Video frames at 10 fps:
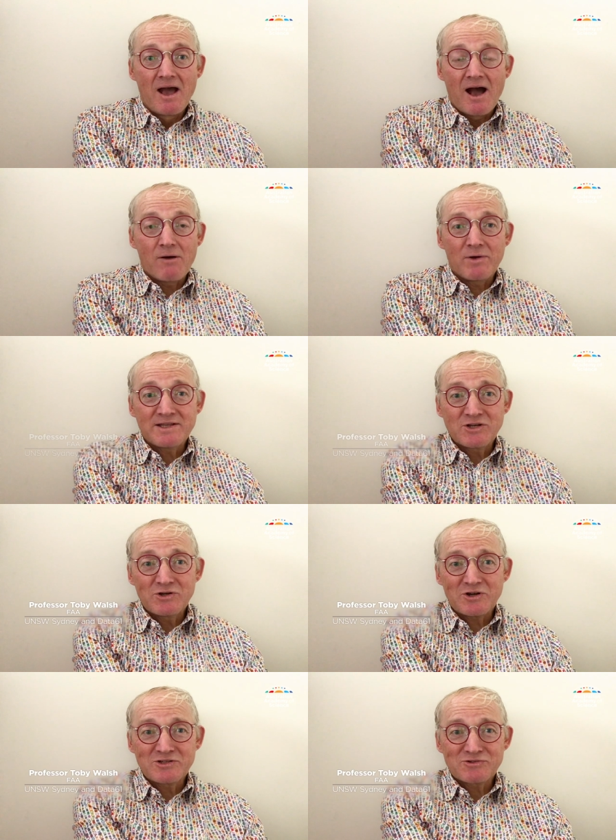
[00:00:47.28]
Oh, well, it's a
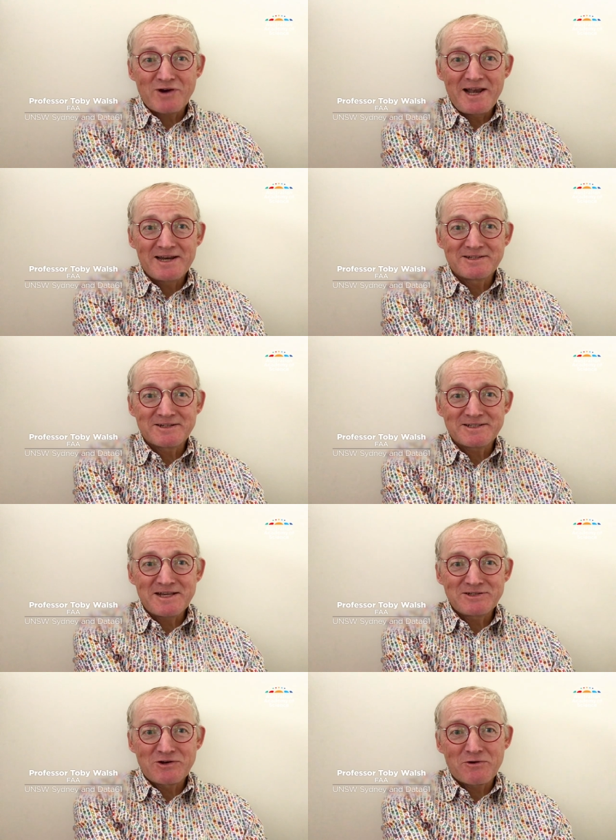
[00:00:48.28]
good Australian
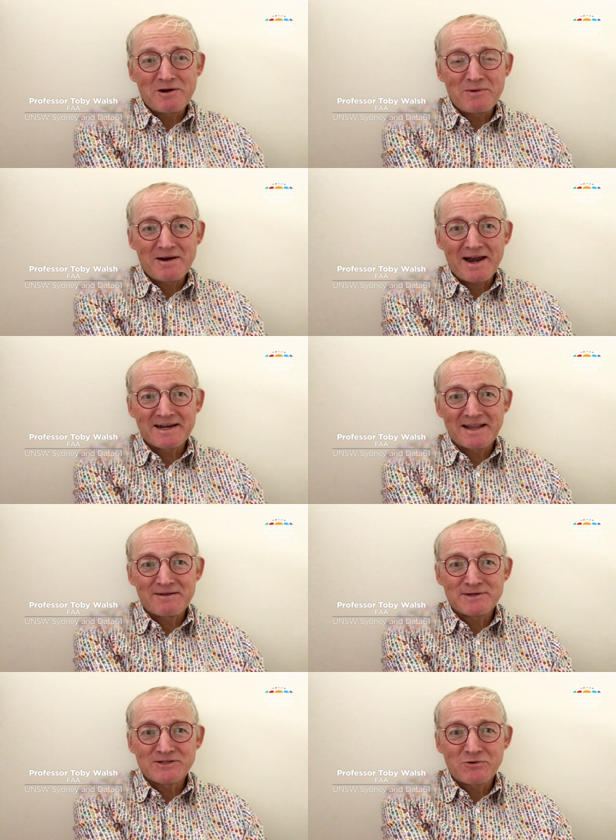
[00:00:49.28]
success story where
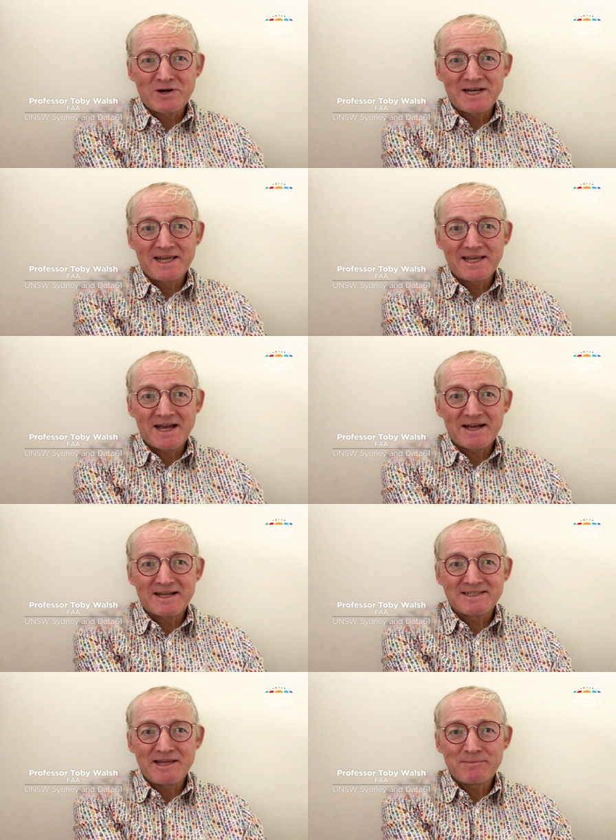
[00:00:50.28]
there is already uh,
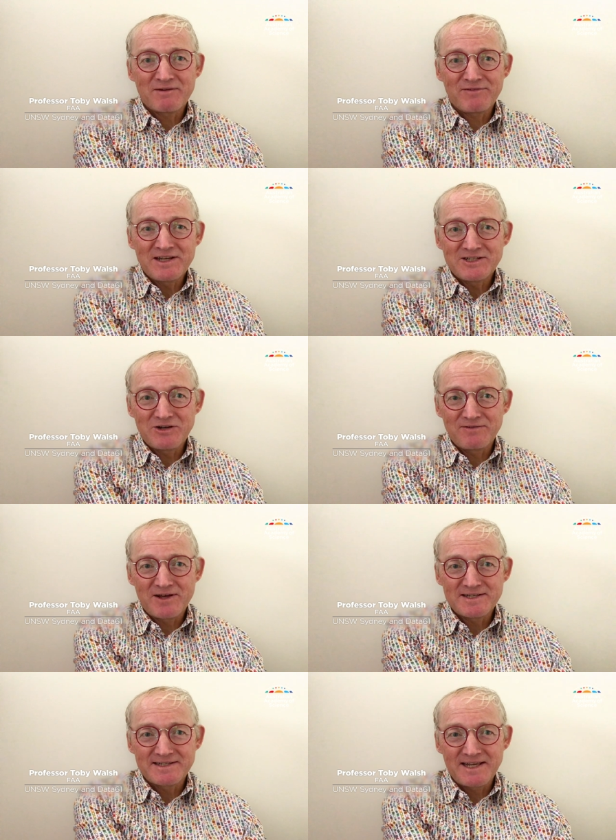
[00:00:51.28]
a team at Flinders
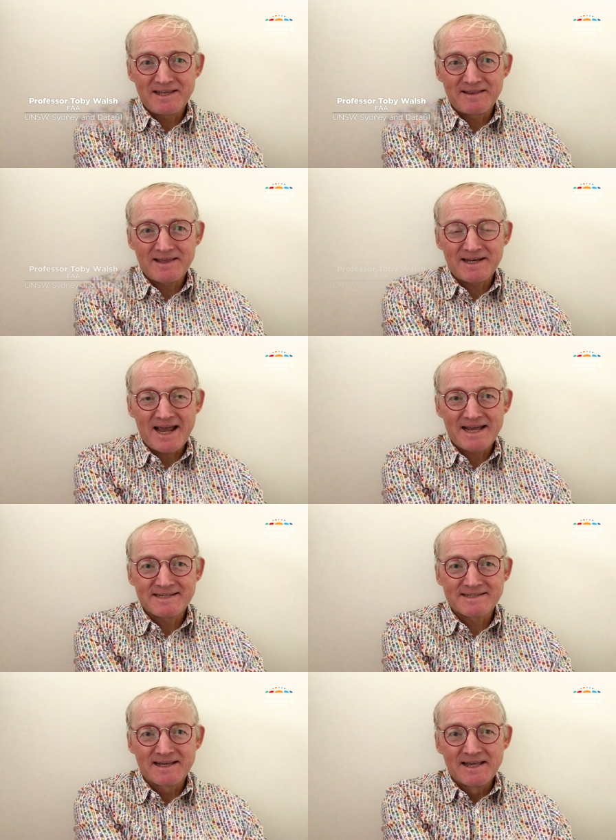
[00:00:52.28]
University that
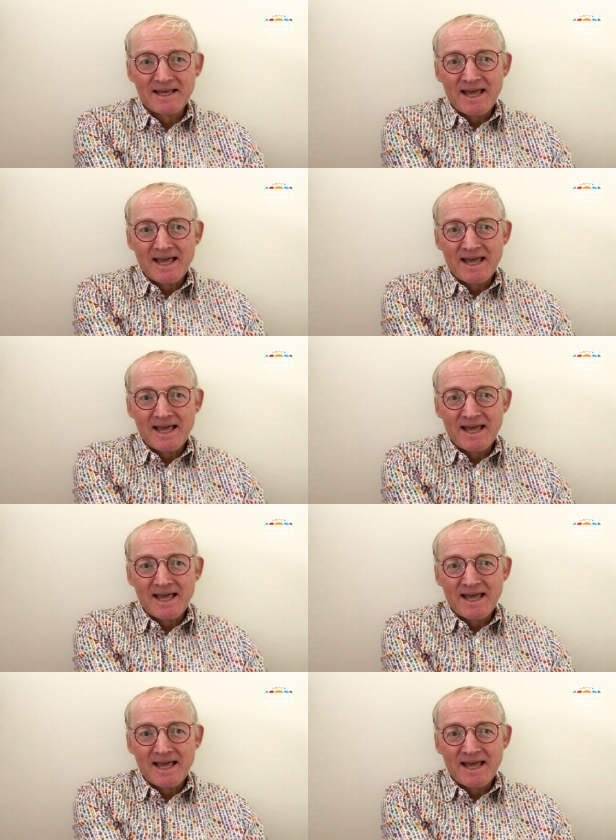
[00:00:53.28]
has